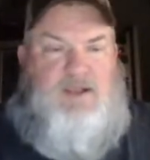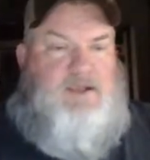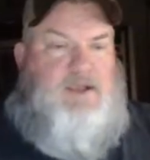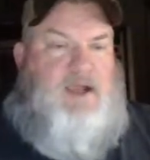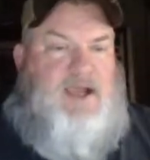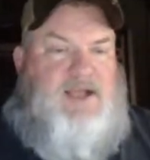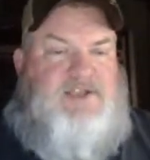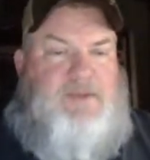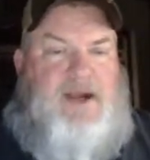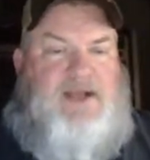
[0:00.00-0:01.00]
I got
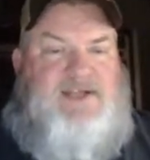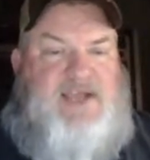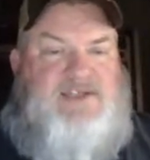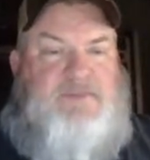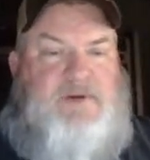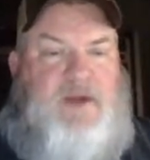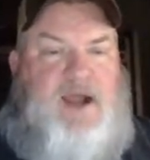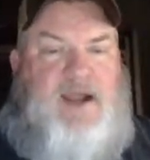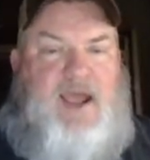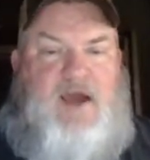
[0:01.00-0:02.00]
somebody texting me
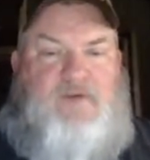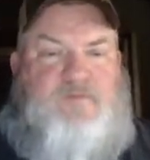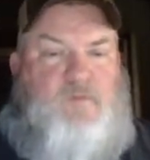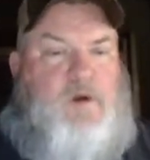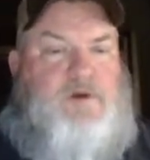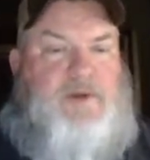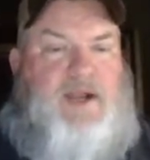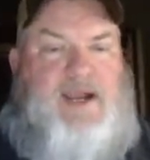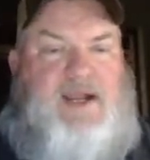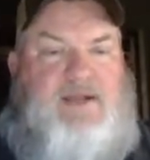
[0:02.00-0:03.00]
right now, work
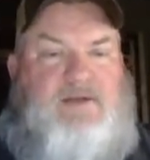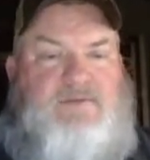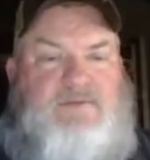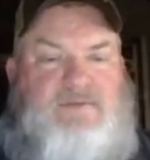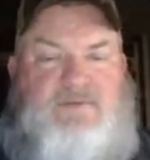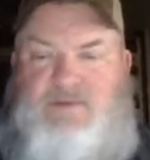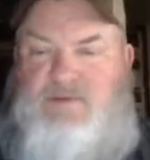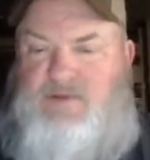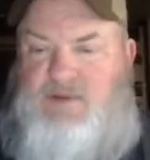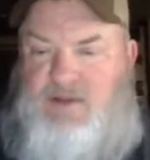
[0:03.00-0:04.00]
related, and
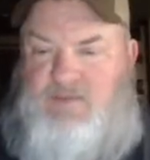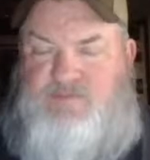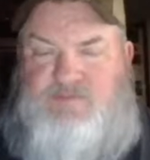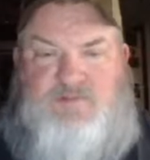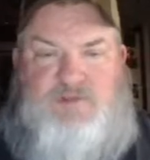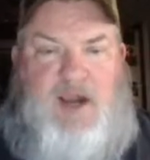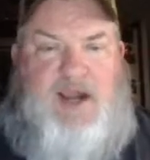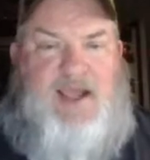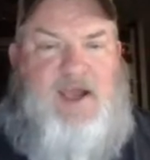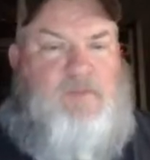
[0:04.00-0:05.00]
I'm trying
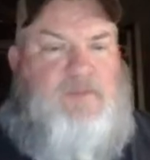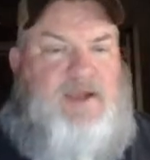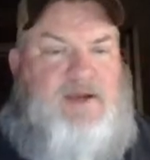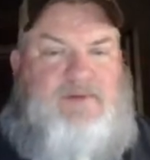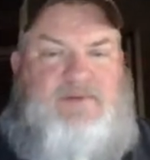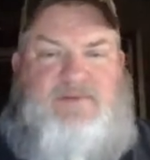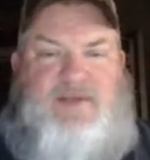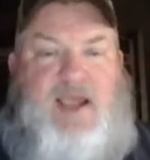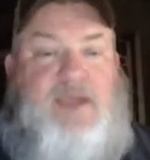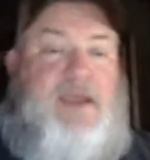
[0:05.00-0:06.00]
to help them. And
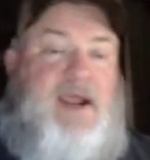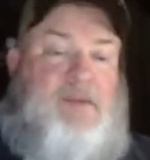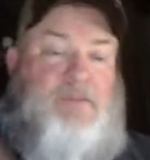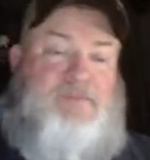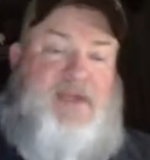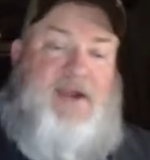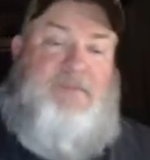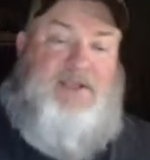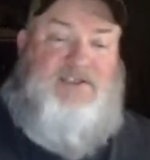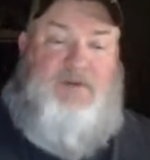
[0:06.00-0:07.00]
hey, man, I'm kind of
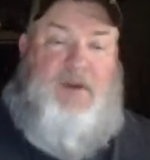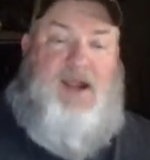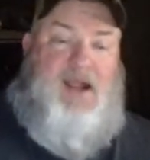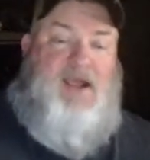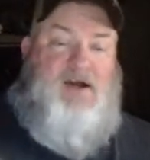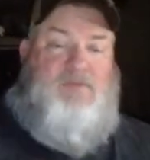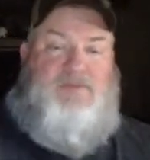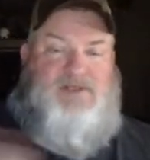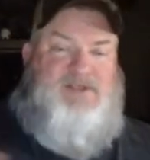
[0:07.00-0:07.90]
busy right now, but